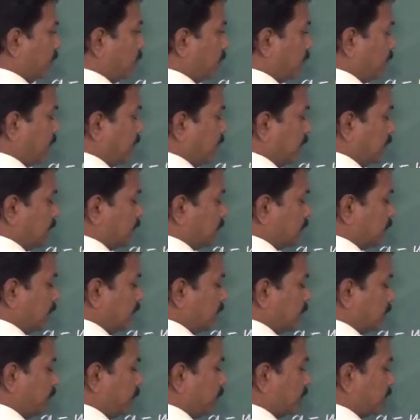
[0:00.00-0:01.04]
minus
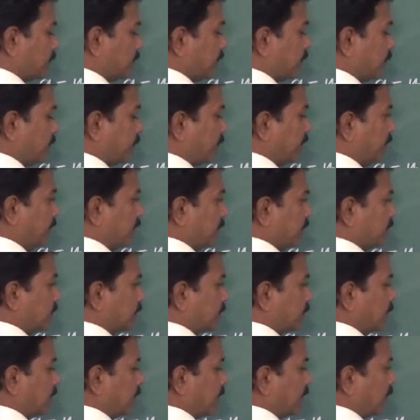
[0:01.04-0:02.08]
6 plus or
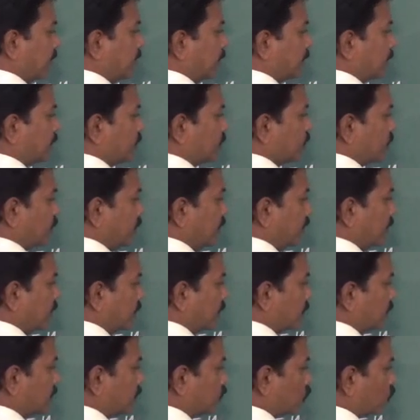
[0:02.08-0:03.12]
minus. So here
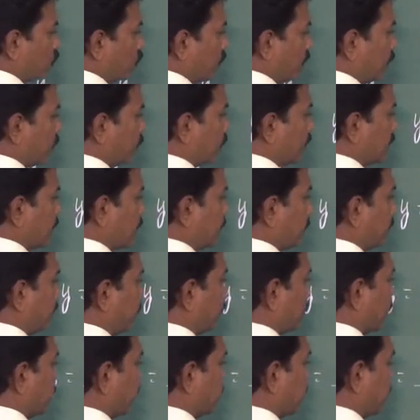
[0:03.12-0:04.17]
this square root can be
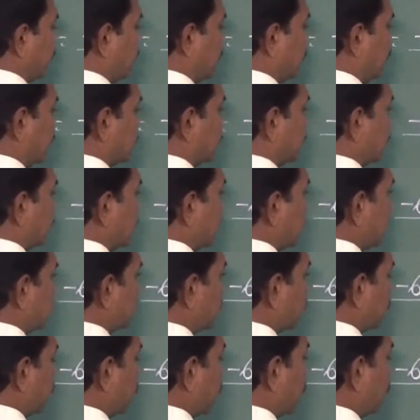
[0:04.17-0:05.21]
put up like this. That is
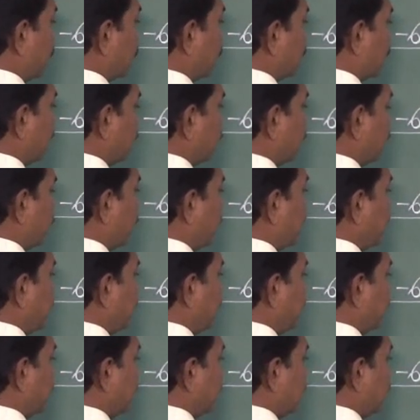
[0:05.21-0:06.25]
square root of
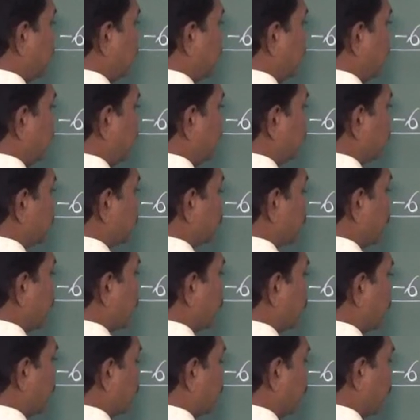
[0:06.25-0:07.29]
15 into square
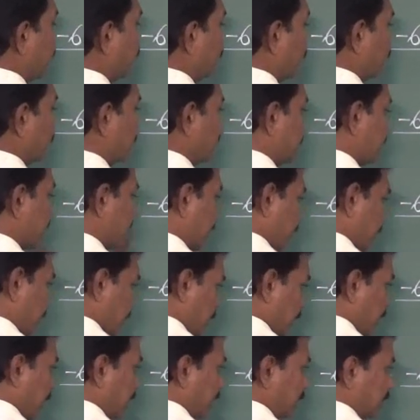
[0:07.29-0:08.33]
root of 4. This can be
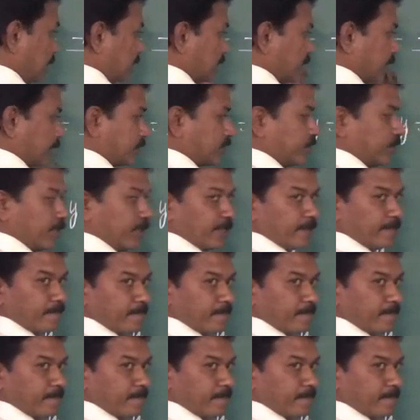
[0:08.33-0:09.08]
written like this actually,